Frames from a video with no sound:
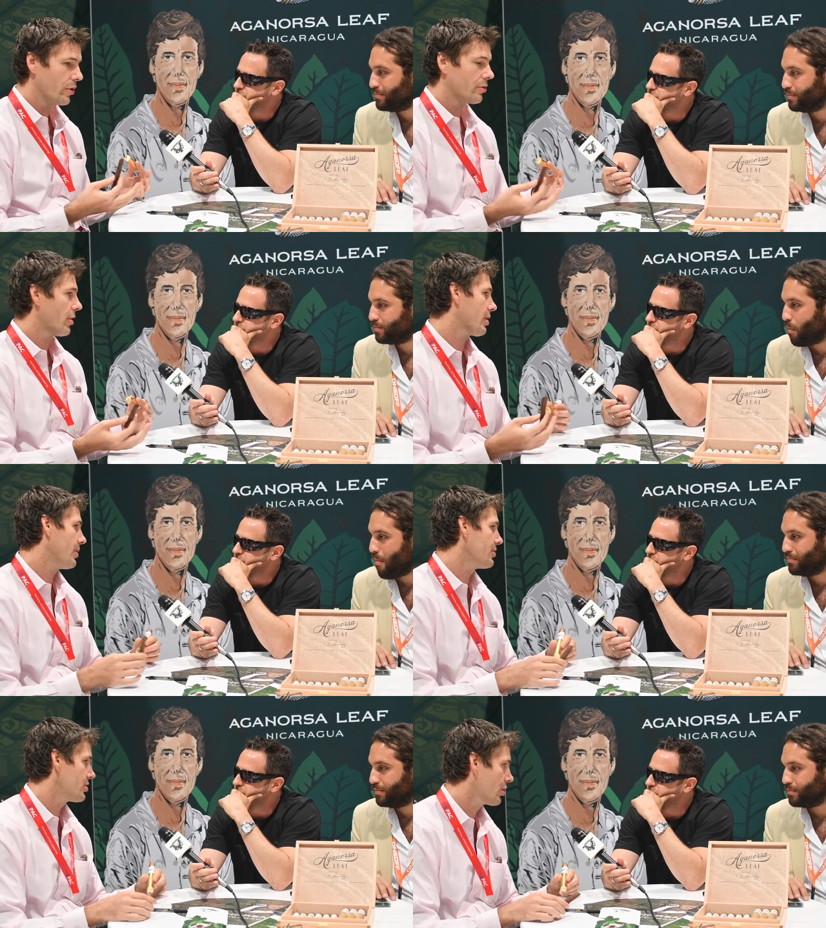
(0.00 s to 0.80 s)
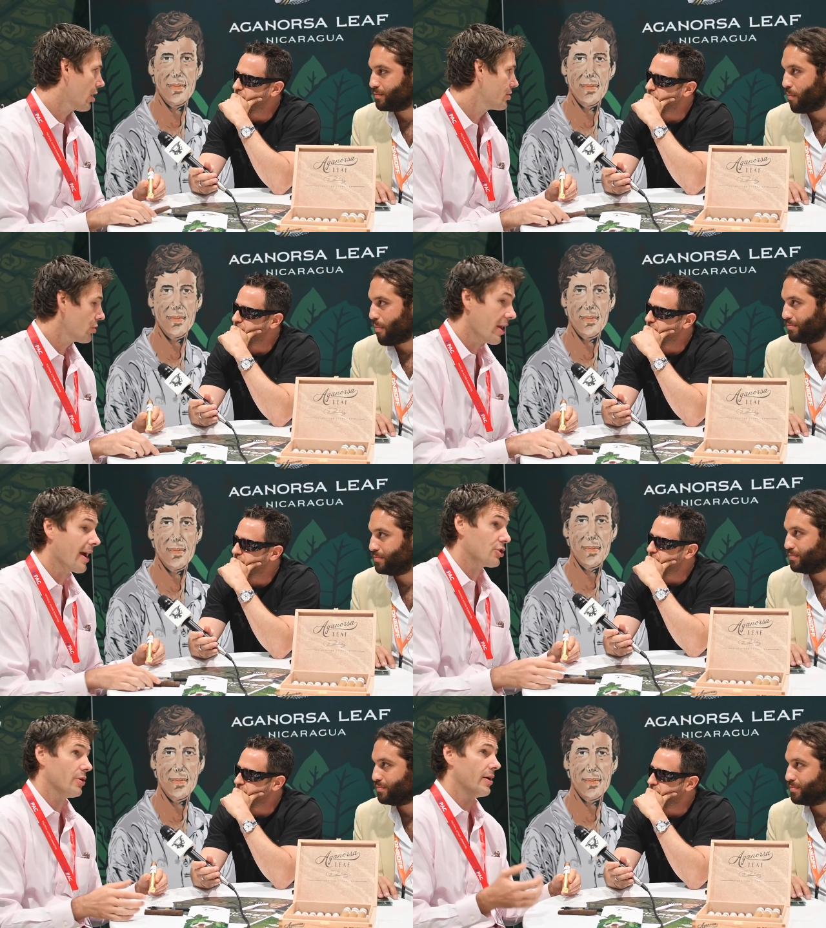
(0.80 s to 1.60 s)
Speaker 1: we can recommend a cigar. So they
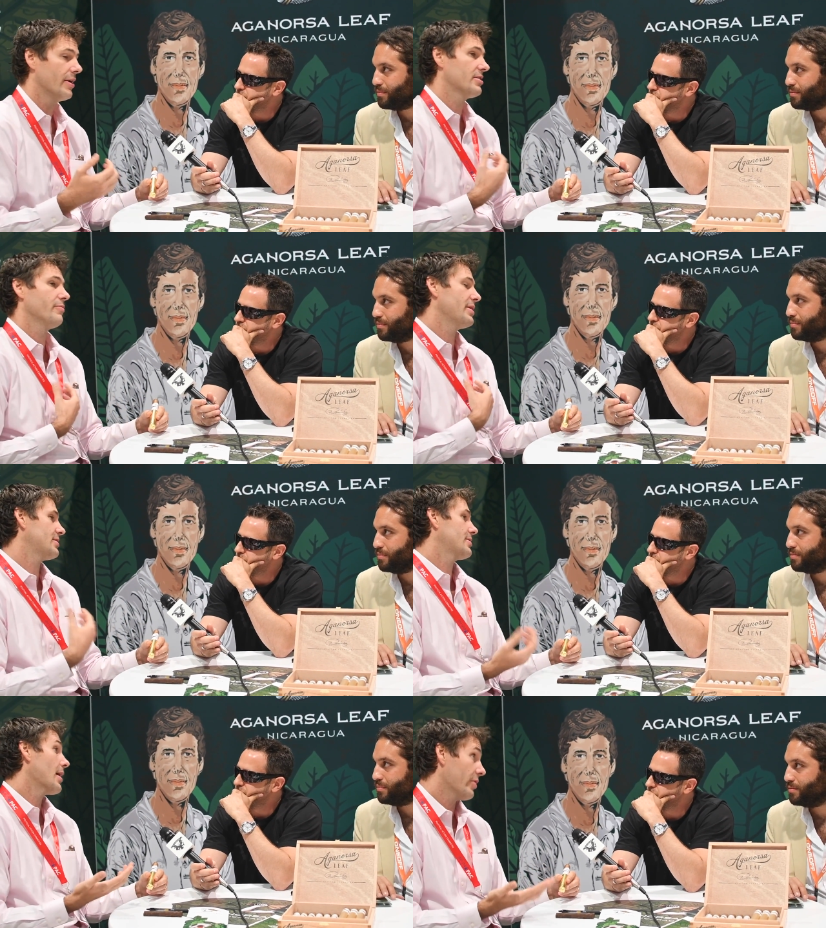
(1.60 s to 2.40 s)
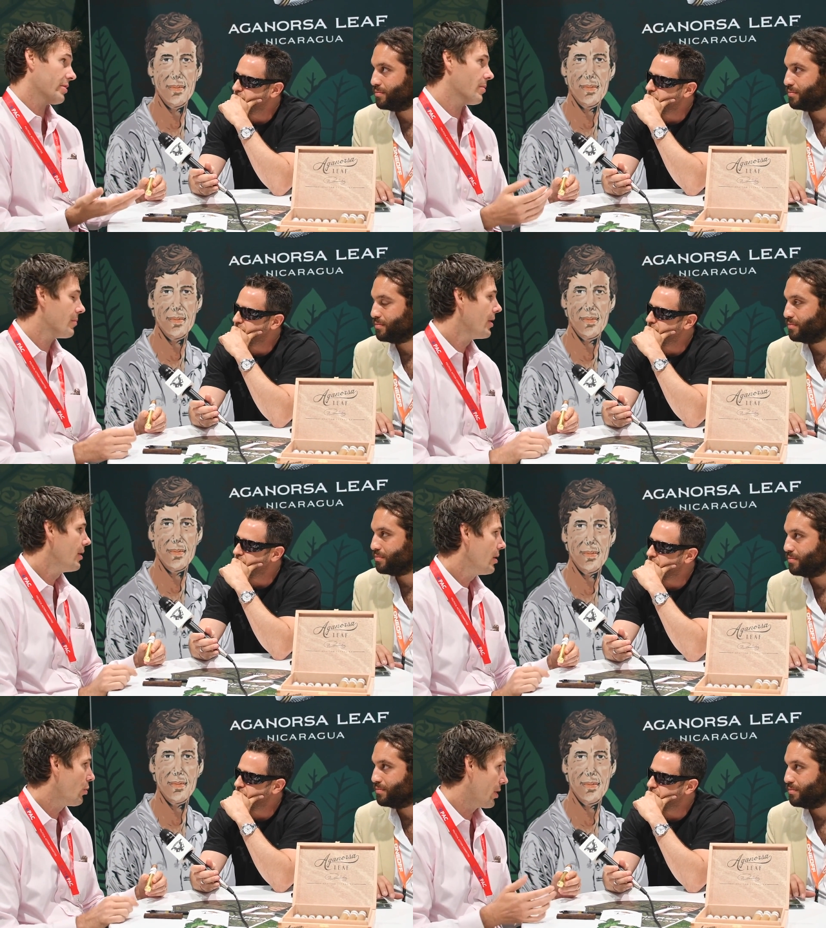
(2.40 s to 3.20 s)
actually instead of me telling them
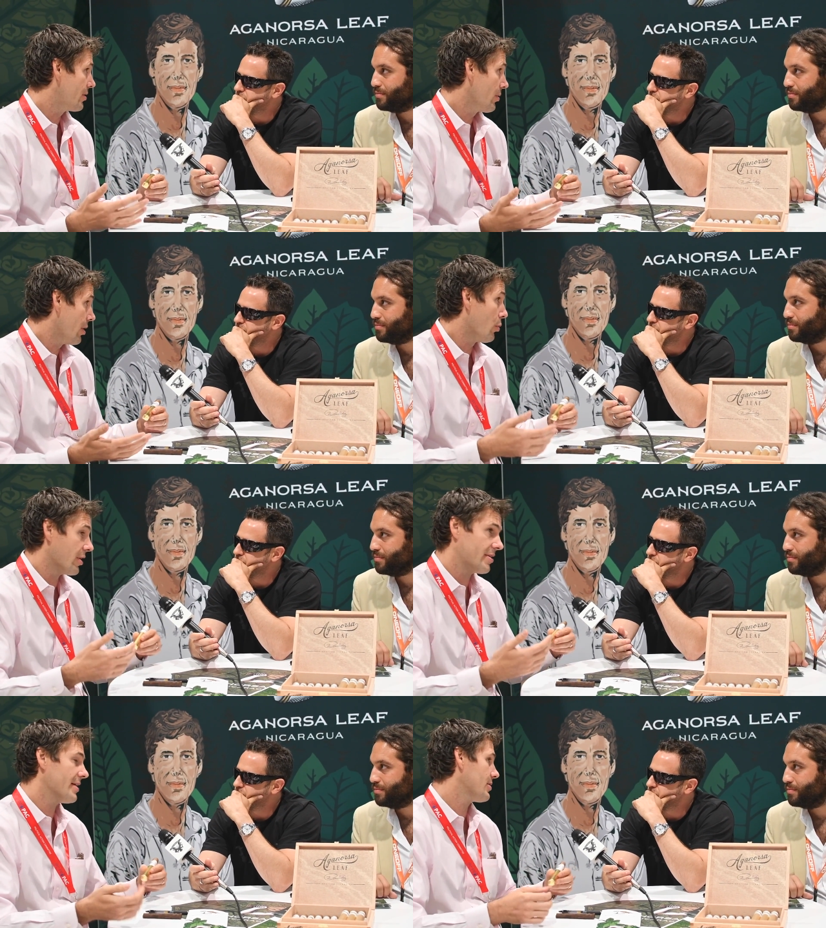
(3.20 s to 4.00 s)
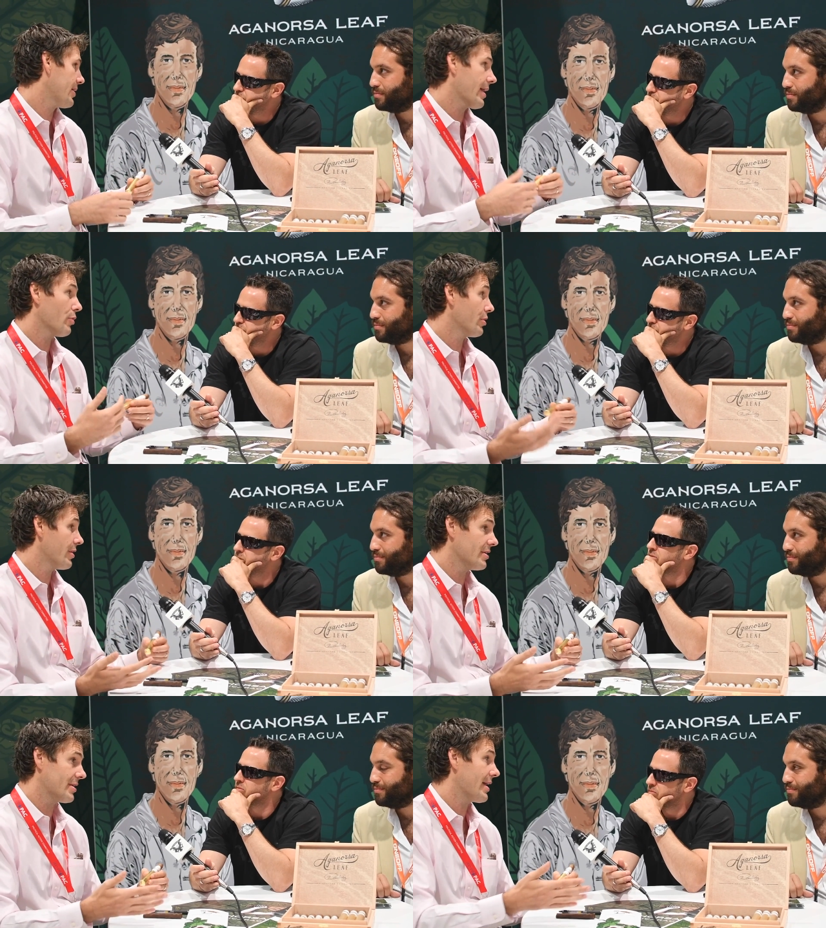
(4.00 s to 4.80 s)
what it, you know what it tastes like and how good
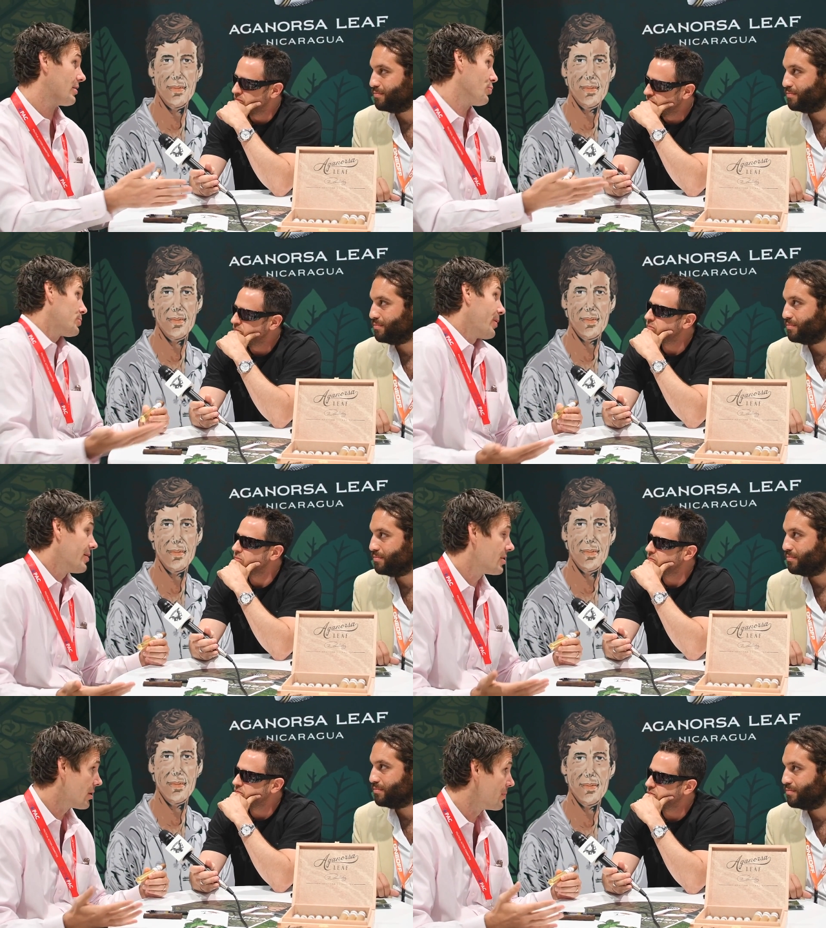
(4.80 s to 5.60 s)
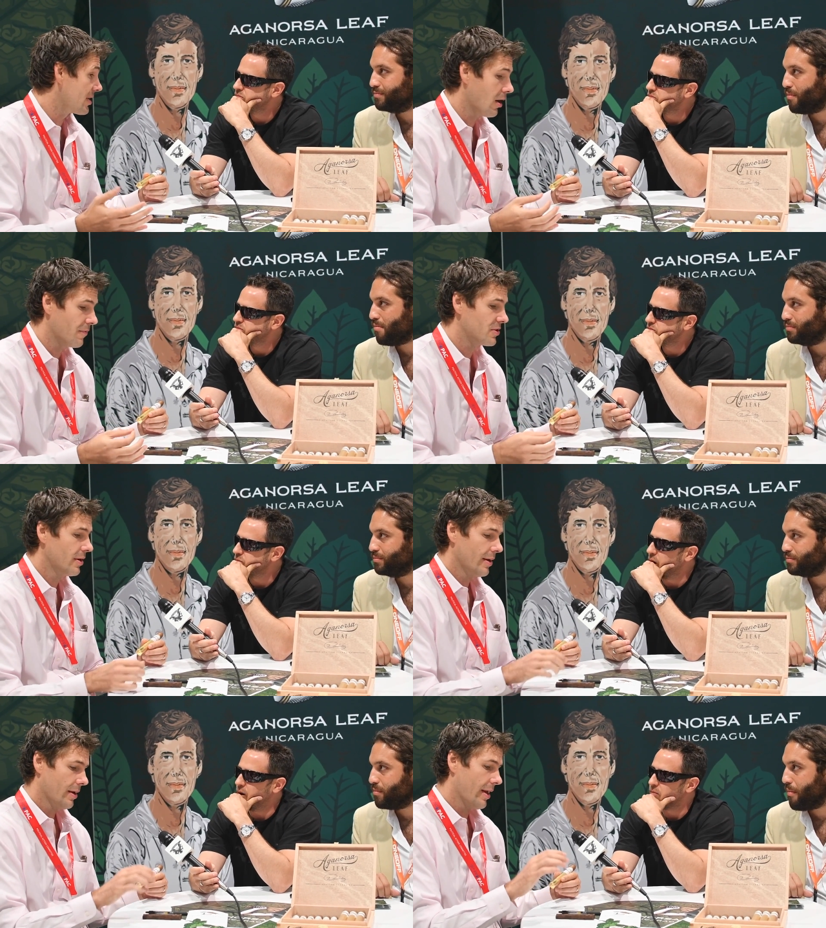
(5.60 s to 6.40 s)
it is, they get to experience it themselves.
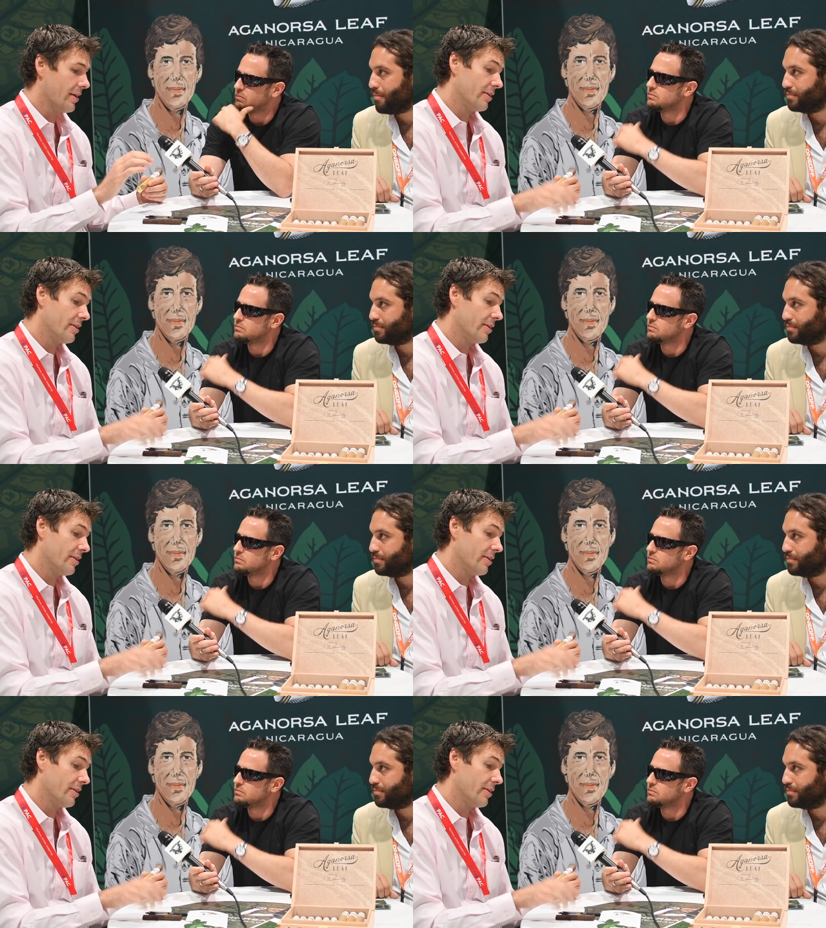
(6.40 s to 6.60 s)
Wow. An